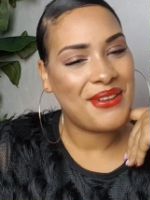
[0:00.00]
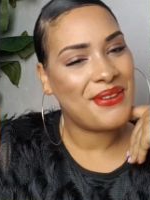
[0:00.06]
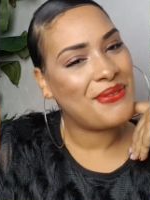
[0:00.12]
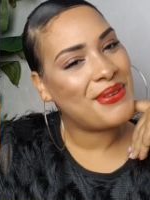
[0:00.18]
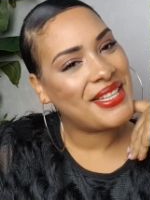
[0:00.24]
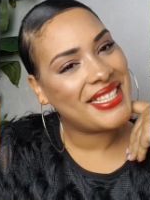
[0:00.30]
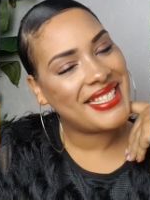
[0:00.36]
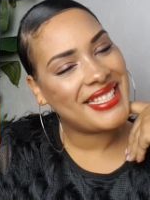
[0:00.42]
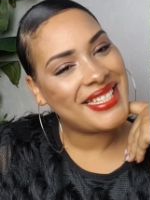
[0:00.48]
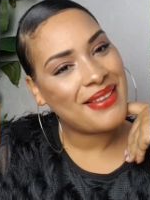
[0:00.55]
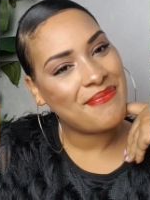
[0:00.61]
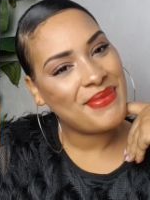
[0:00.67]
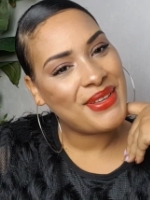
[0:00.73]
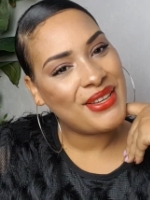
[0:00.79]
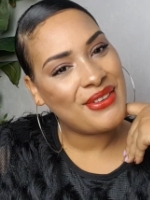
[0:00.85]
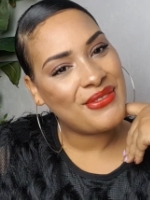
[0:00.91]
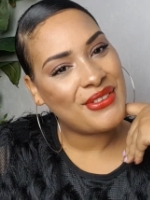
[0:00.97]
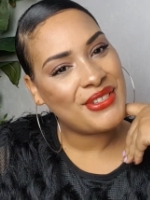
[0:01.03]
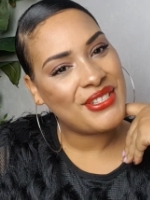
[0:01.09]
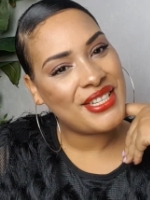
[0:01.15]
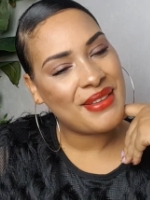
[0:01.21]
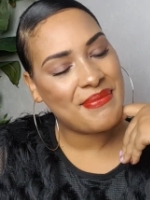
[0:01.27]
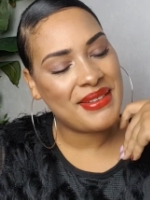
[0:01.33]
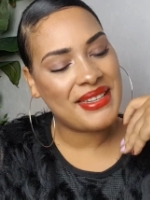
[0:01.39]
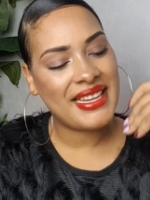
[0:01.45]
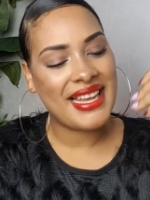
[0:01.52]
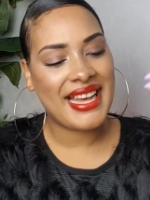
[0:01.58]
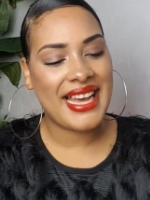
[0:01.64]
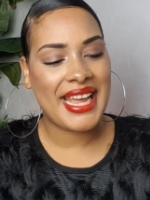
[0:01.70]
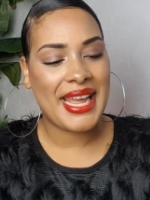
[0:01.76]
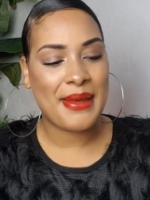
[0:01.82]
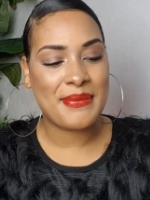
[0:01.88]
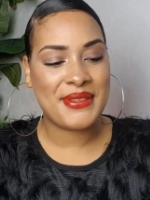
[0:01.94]
What's up, beautiful
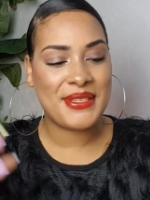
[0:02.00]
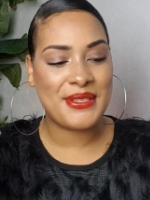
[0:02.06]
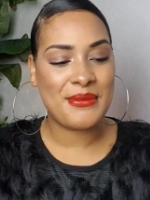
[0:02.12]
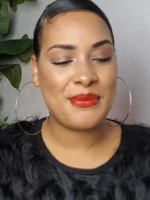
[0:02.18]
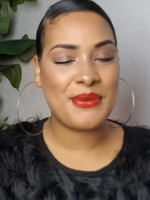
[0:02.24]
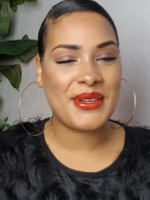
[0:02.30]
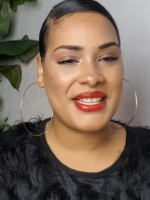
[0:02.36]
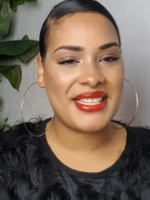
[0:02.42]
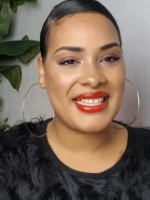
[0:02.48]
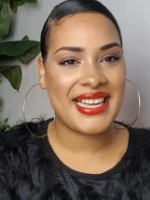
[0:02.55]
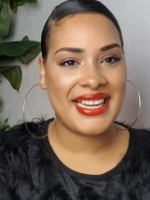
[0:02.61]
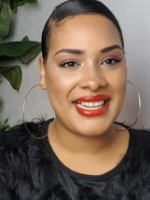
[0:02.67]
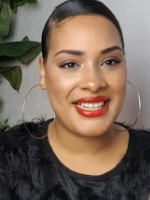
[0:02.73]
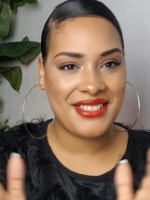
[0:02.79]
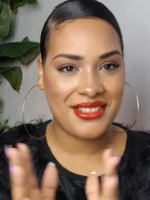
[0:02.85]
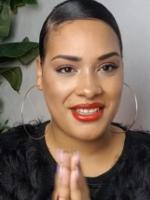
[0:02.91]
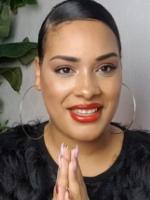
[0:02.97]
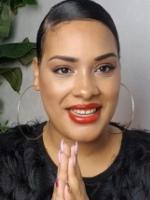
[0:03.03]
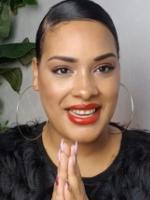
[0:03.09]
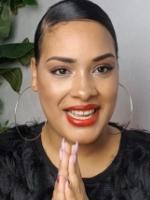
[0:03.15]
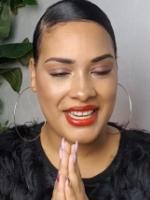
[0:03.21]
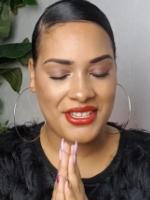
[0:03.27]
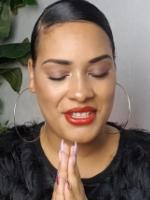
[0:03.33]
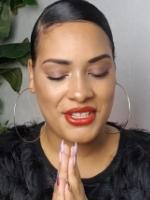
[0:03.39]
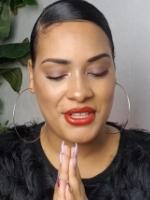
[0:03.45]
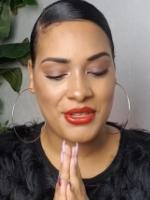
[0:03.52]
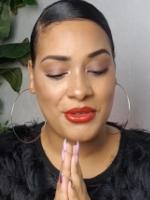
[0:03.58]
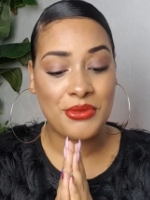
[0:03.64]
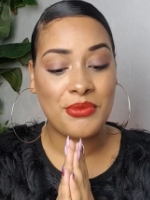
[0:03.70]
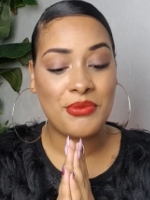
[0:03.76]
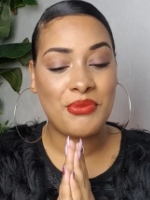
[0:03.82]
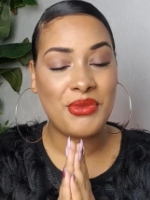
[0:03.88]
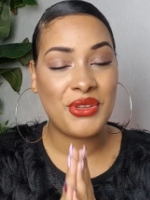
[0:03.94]
Gemini? I'm super excited to connect to
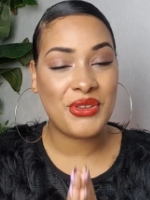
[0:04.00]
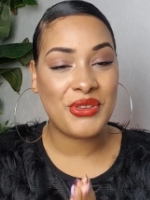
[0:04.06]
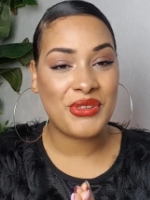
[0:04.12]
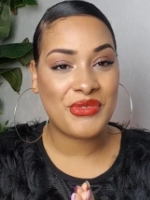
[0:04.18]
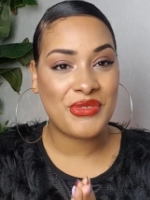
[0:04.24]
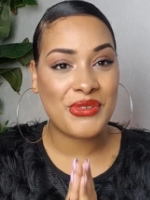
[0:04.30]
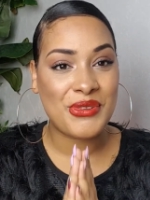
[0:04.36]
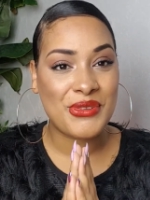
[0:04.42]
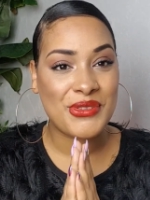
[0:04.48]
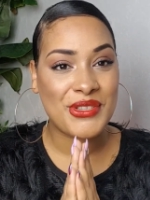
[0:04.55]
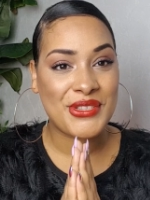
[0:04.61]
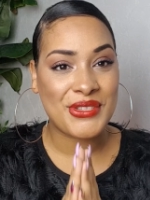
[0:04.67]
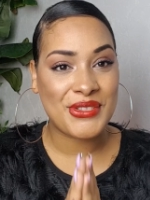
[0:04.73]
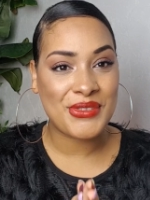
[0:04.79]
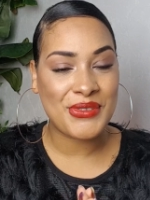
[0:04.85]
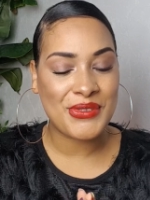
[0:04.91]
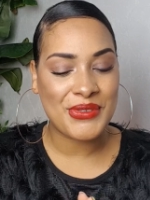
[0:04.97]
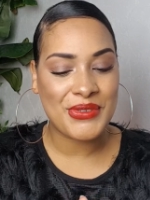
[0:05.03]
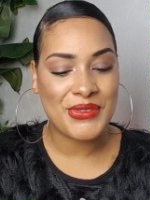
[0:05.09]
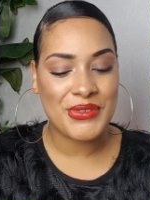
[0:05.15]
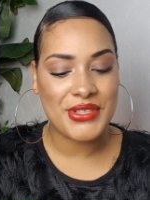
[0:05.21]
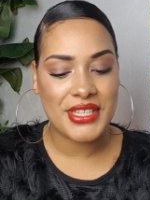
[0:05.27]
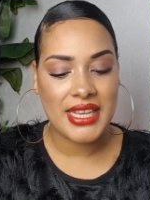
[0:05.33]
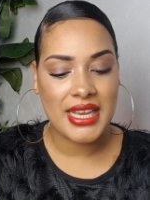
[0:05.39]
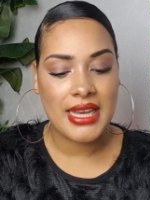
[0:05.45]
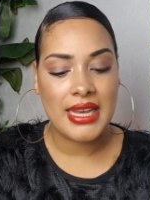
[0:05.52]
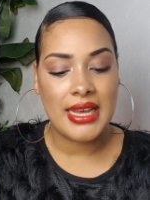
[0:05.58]
you, beautiful souls.